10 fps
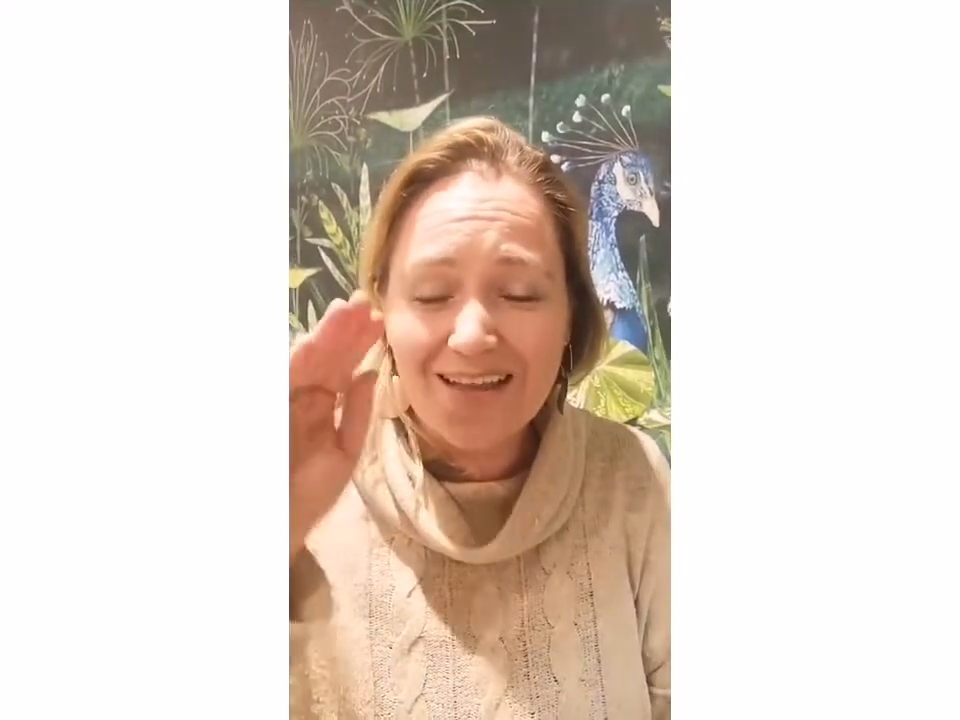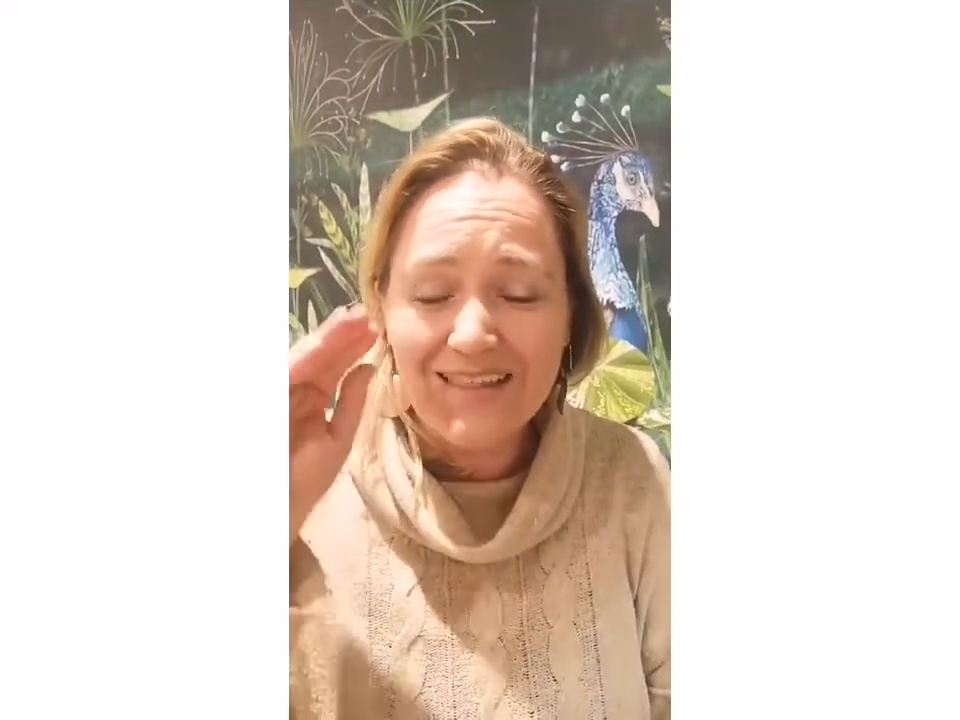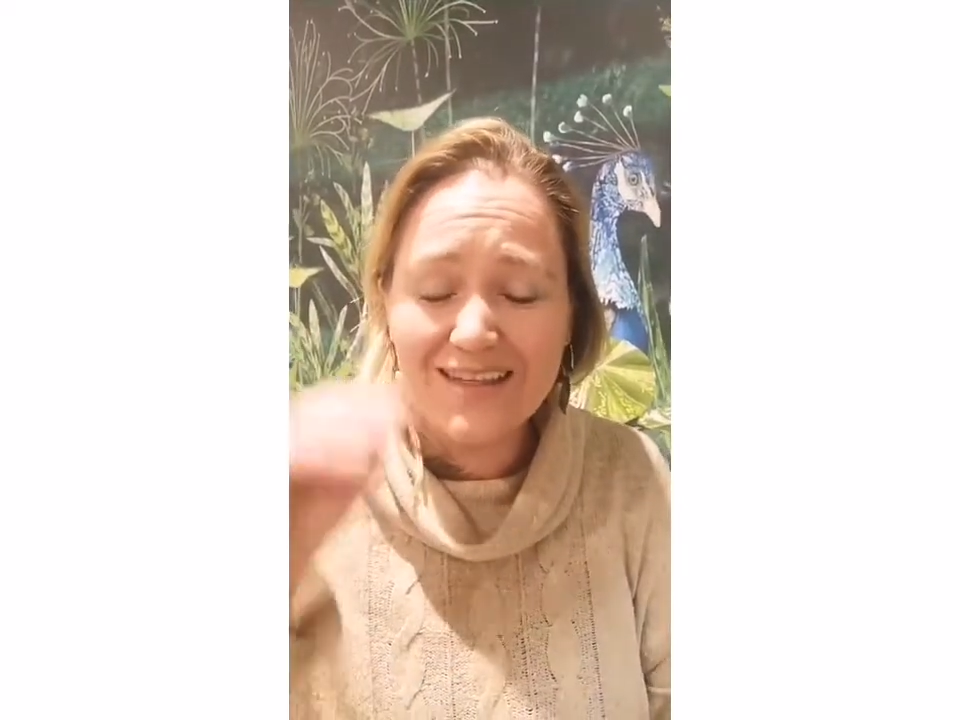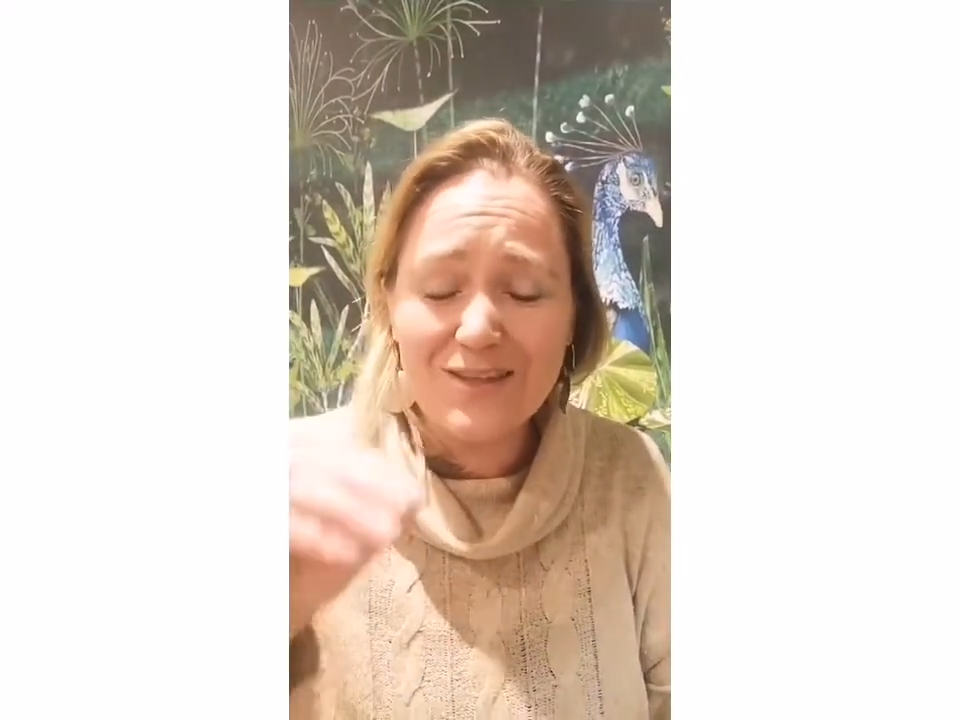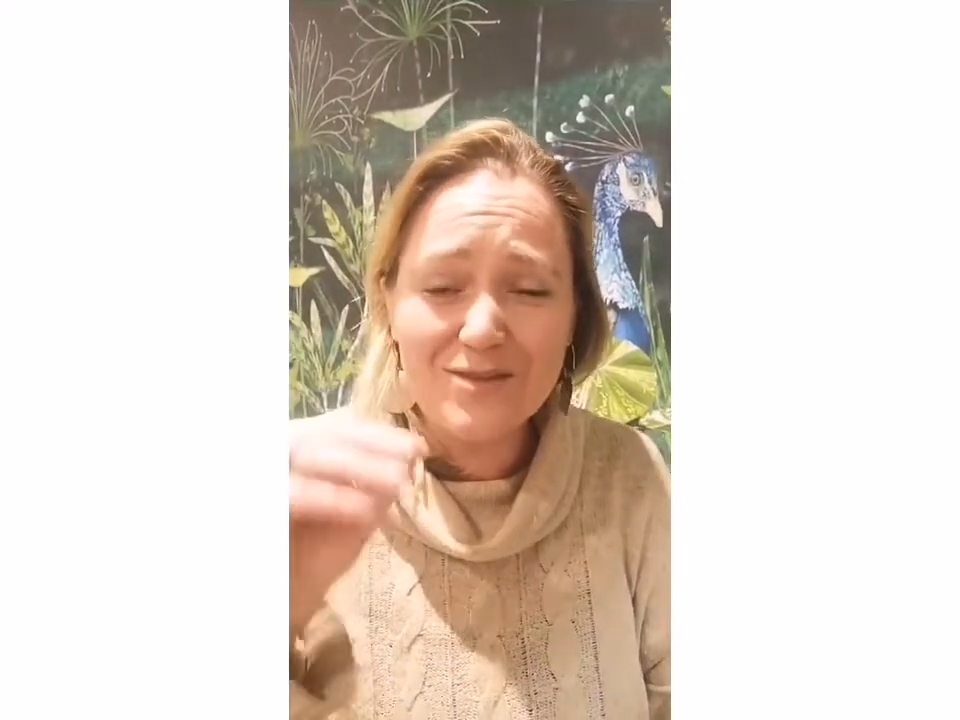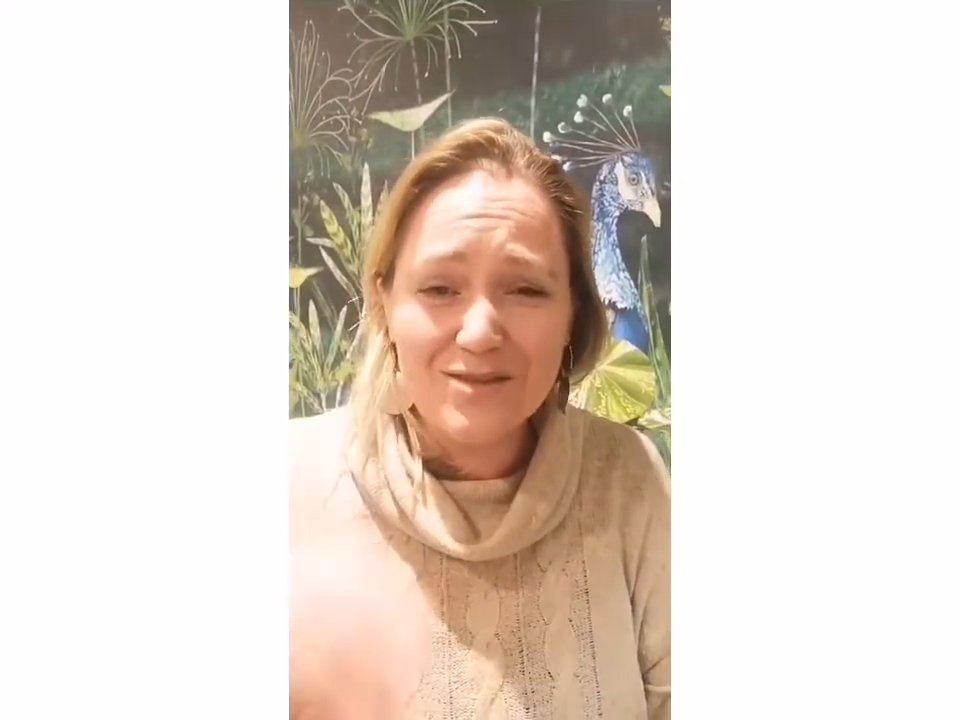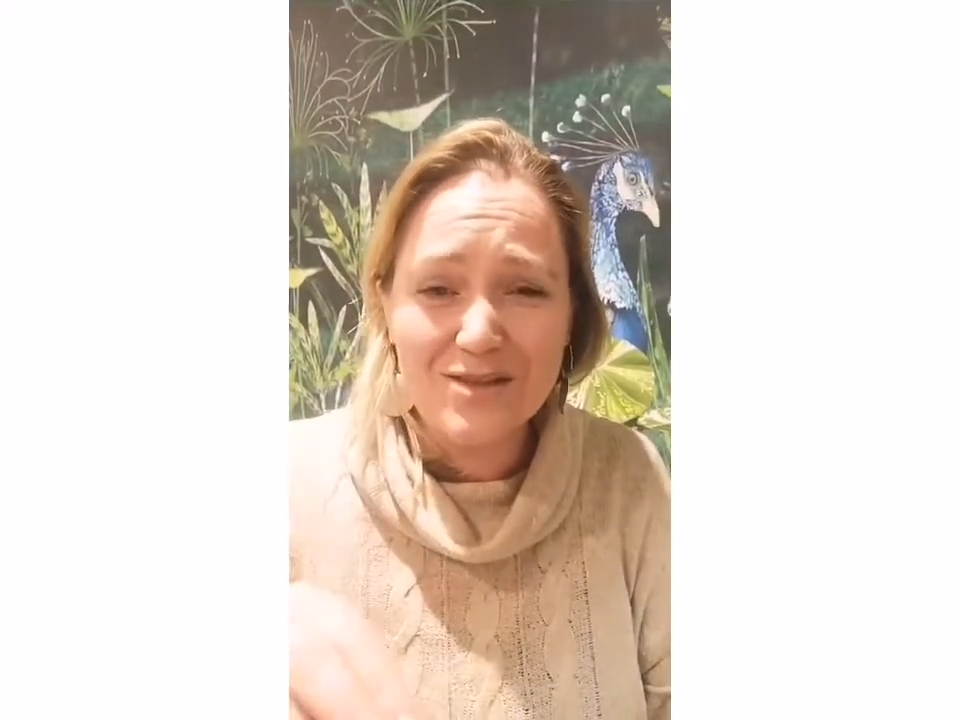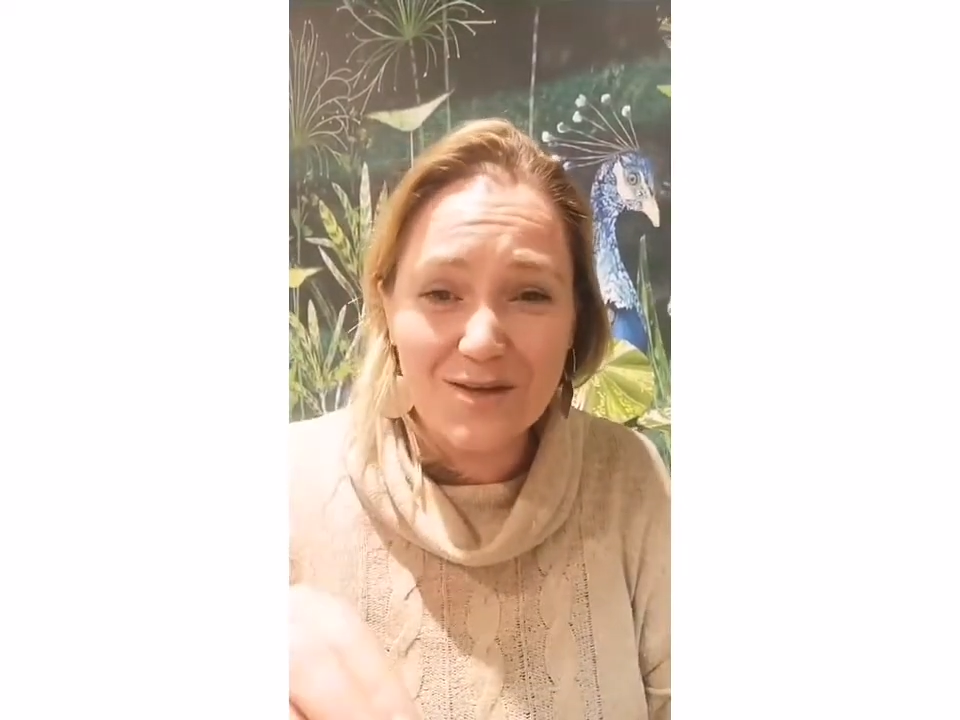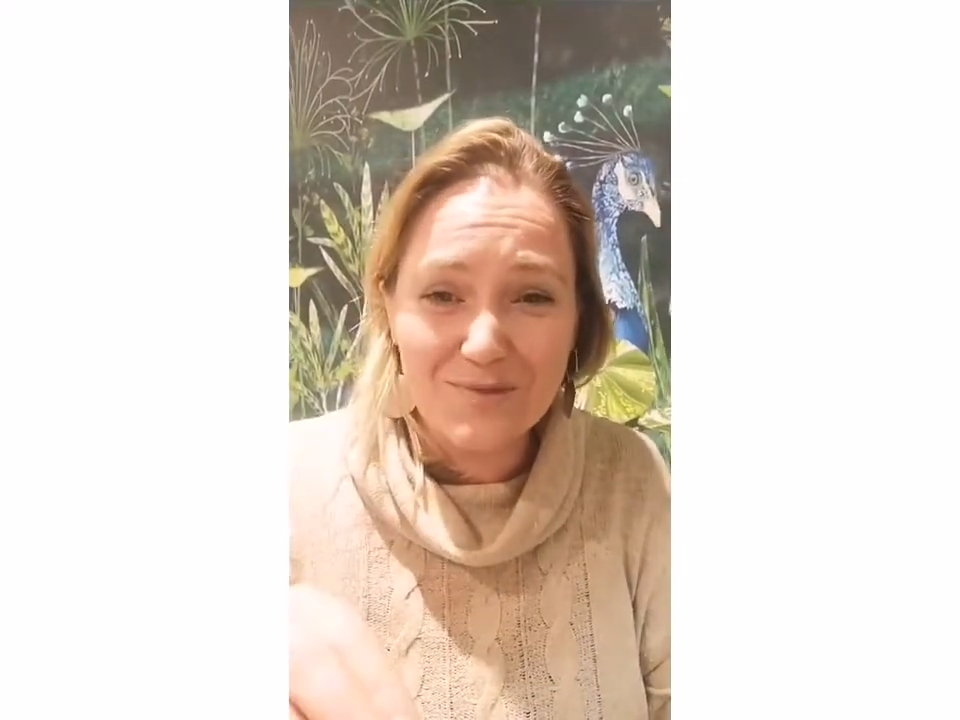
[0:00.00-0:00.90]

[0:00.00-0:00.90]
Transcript: Thank you so